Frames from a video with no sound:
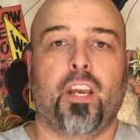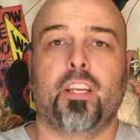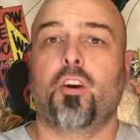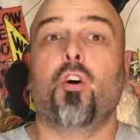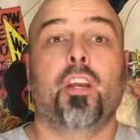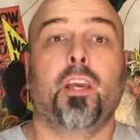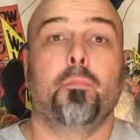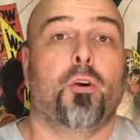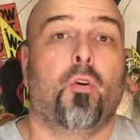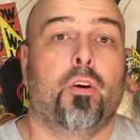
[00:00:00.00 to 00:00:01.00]
to kind of
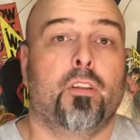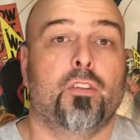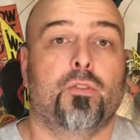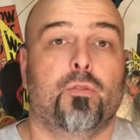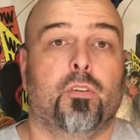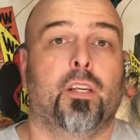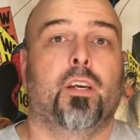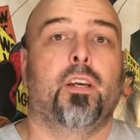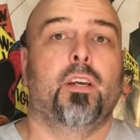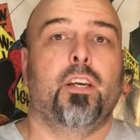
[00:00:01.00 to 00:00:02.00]
get behind this story.
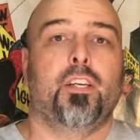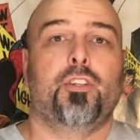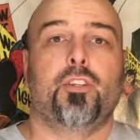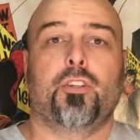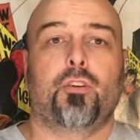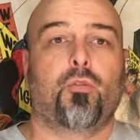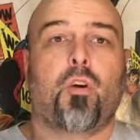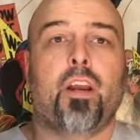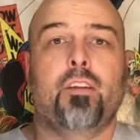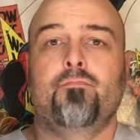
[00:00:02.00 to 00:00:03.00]
It's just a
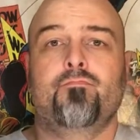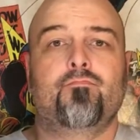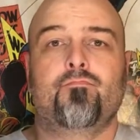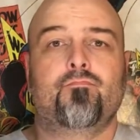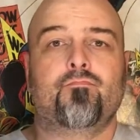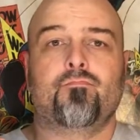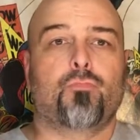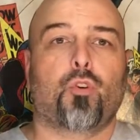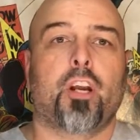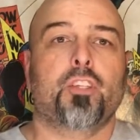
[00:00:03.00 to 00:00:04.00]
great
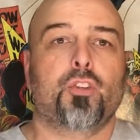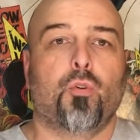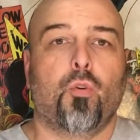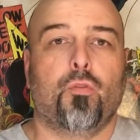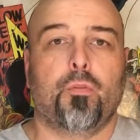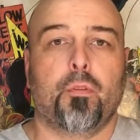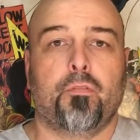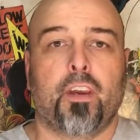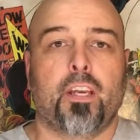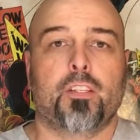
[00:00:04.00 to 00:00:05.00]
score from the
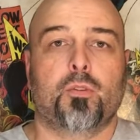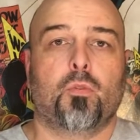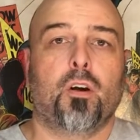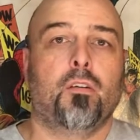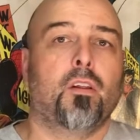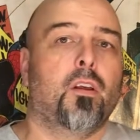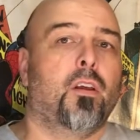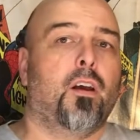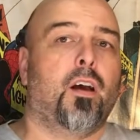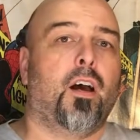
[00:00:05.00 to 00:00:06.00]
fans as well.
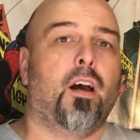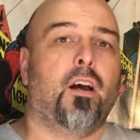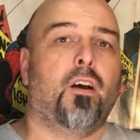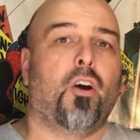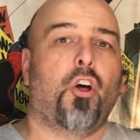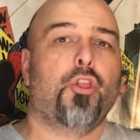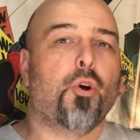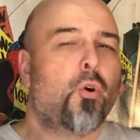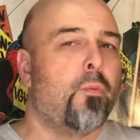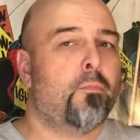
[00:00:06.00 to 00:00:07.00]
I
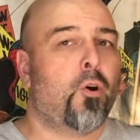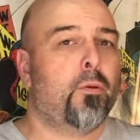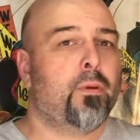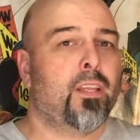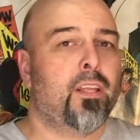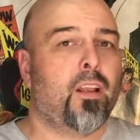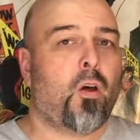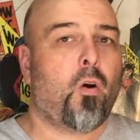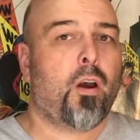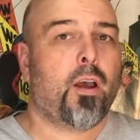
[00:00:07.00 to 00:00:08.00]
thought it might be a little
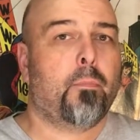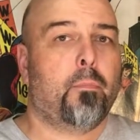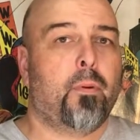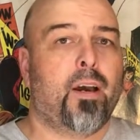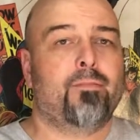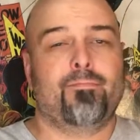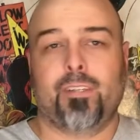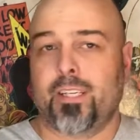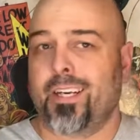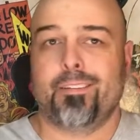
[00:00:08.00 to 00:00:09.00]
higher, but
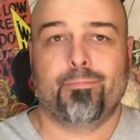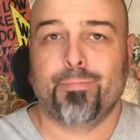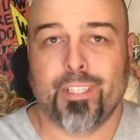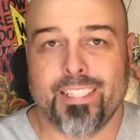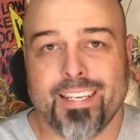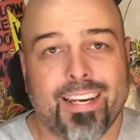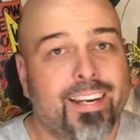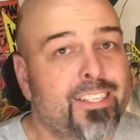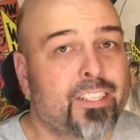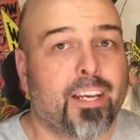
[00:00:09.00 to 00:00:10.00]
these day and
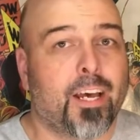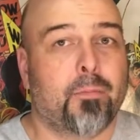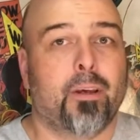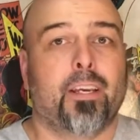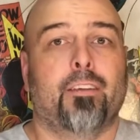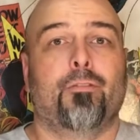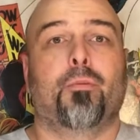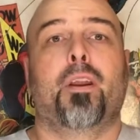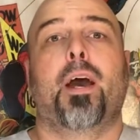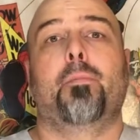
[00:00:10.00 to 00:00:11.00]
age, you can't make
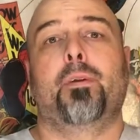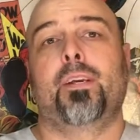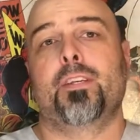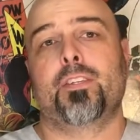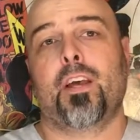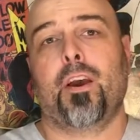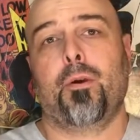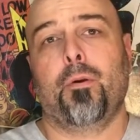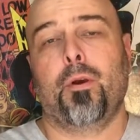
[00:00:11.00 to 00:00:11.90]
everyone happy. So